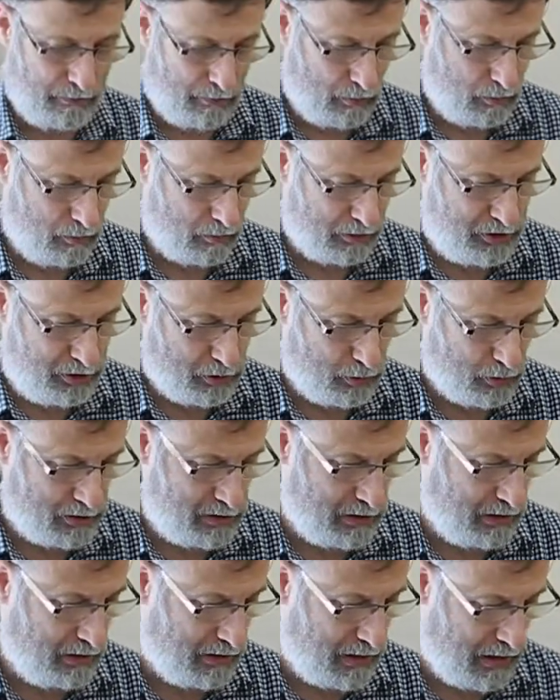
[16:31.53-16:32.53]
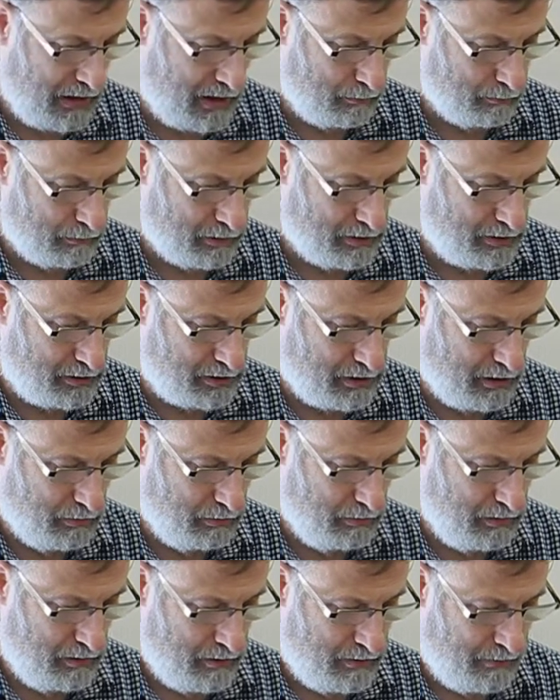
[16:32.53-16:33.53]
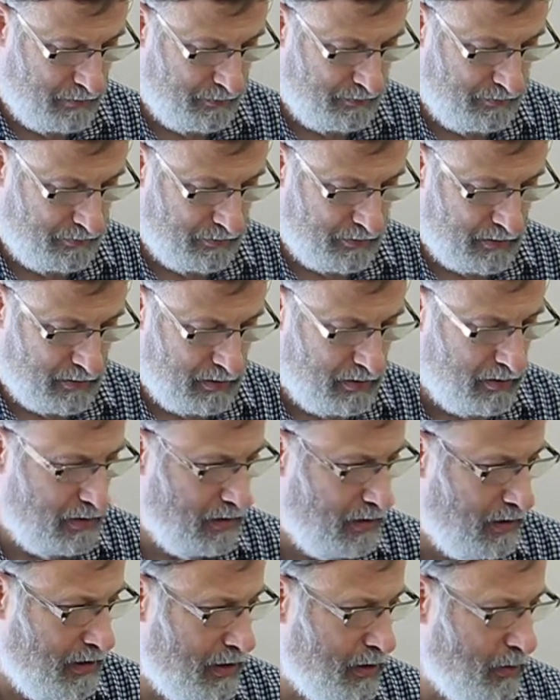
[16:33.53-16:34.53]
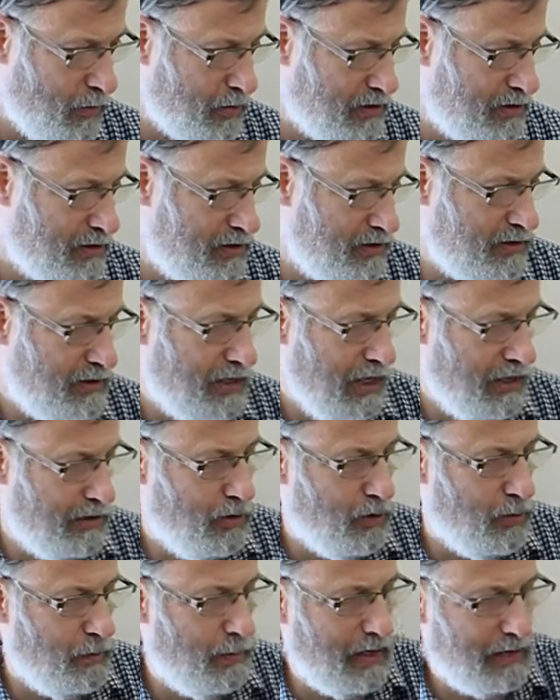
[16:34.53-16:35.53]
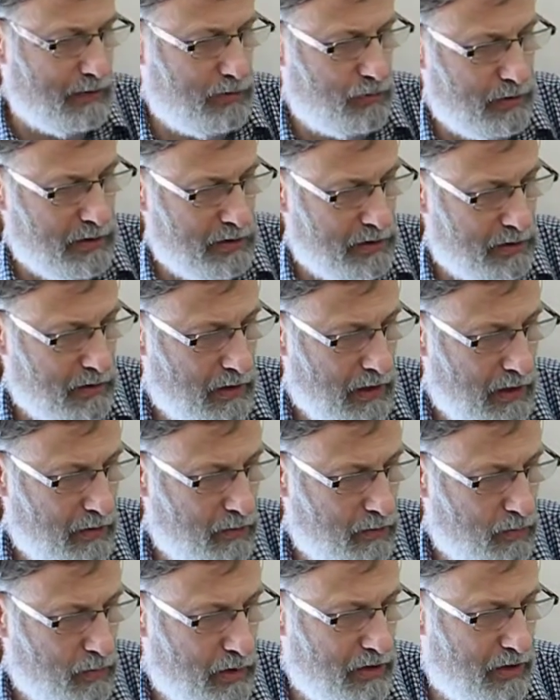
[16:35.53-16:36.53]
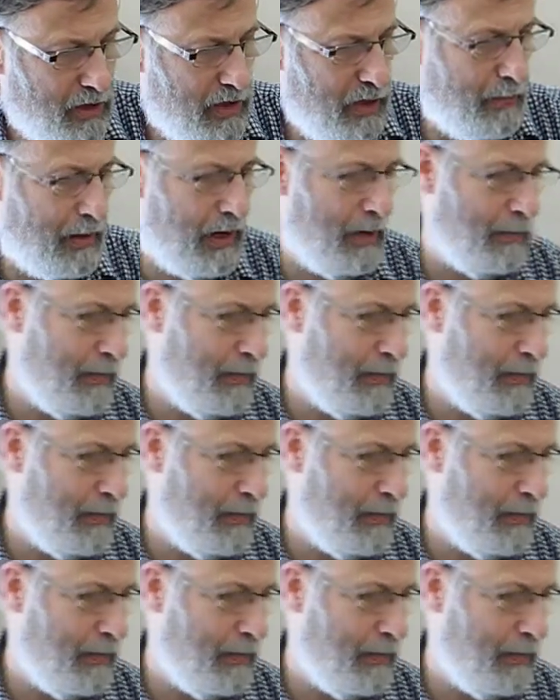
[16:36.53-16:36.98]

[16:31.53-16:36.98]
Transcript: Or shorten the cameras. So I always get new batteries. And one thing about